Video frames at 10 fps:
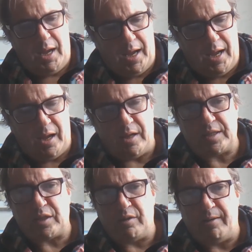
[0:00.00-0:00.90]

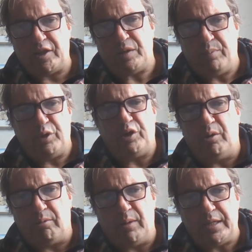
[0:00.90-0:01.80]
So they're actually putting
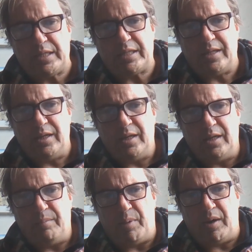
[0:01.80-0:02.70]
you at risk
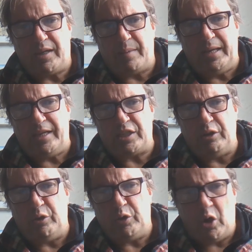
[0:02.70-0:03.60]
by coming to tell
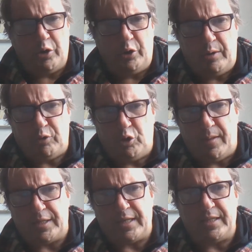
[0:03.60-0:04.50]
you, you know, you have to do
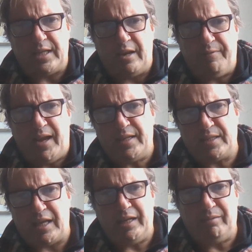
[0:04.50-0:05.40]
that to stay safe, as
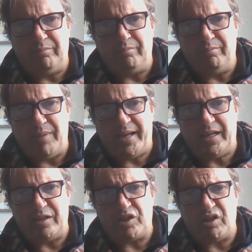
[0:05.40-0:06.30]
they make
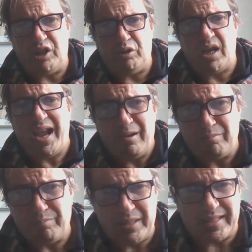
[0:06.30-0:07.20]
it so that you can't
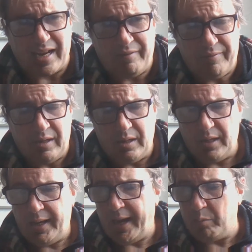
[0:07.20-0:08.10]
be safe.
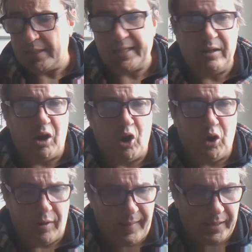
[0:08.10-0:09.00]
And we're seeing a
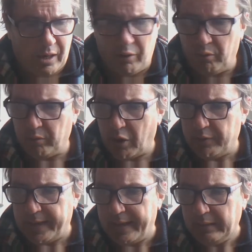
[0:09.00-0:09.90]
lot of that go
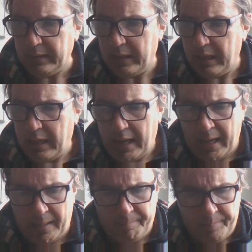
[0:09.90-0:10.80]
down.
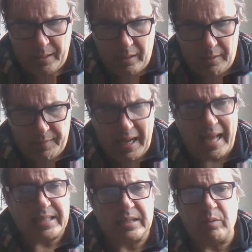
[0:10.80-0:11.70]
The
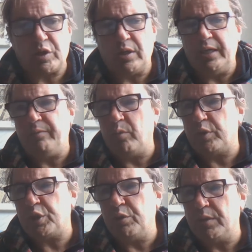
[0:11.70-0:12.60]
last thing which I leave you
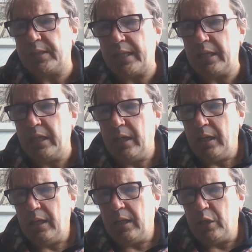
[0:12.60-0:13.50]
with too is that,
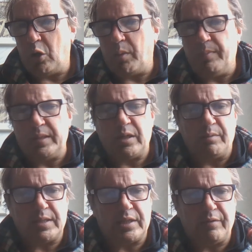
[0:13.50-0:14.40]
you know, we've been
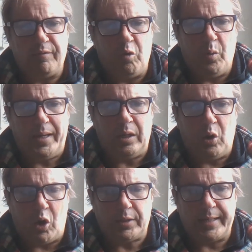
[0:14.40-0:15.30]
told this is a 4-week
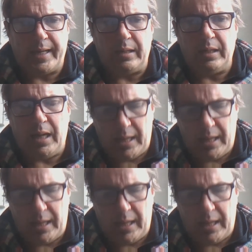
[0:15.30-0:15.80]
lockdown.